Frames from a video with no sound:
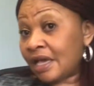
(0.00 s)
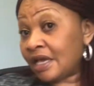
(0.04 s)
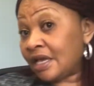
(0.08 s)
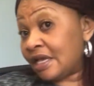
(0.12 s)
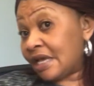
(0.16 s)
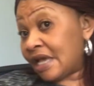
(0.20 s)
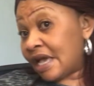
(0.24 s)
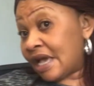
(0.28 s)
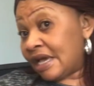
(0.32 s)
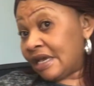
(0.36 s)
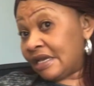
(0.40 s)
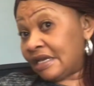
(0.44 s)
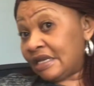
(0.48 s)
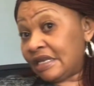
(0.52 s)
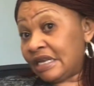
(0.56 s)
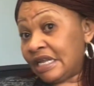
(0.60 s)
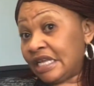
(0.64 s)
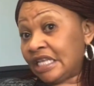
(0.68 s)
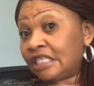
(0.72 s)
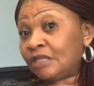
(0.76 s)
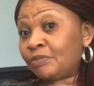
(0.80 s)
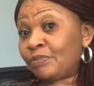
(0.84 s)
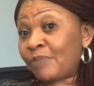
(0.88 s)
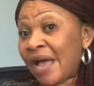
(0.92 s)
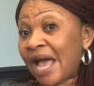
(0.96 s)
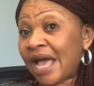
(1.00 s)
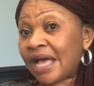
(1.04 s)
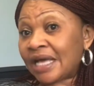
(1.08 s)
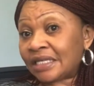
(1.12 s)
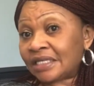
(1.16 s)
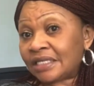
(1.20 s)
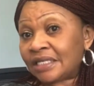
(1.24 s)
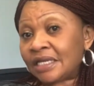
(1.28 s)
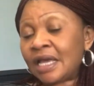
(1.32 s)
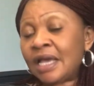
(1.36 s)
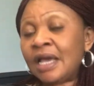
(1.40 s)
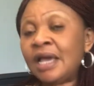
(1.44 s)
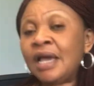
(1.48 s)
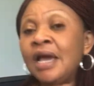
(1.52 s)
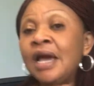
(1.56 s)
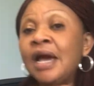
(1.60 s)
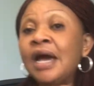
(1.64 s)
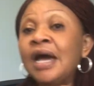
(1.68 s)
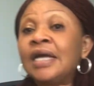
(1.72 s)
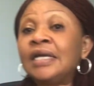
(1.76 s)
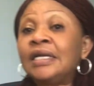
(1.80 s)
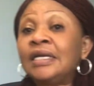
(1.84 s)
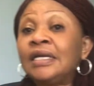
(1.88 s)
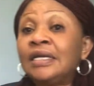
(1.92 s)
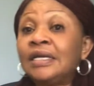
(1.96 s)
are in his bags.
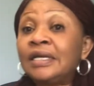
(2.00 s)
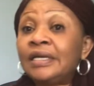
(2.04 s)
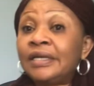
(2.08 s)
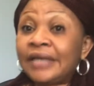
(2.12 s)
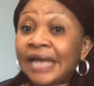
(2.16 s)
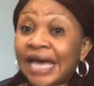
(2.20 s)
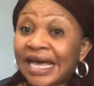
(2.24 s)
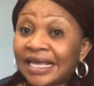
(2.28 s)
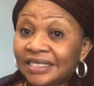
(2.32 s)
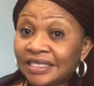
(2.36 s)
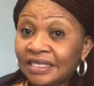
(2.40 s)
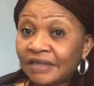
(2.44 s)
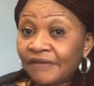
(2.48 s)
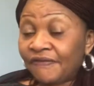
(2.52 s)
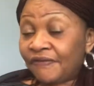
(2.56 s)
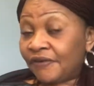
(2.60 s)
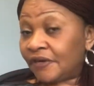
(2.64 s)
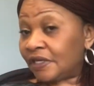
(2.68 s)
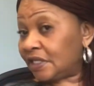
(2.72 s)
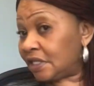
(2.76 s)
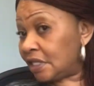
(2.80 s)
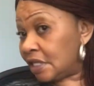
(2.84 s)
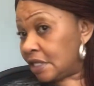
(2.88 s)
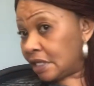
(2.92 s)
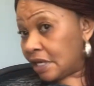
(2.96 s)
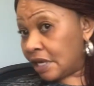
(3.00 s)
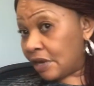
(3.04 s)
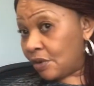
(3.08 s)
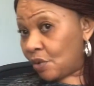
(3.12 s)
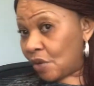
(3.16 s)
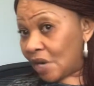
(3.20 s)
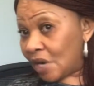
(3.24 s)
And that's the first thing they will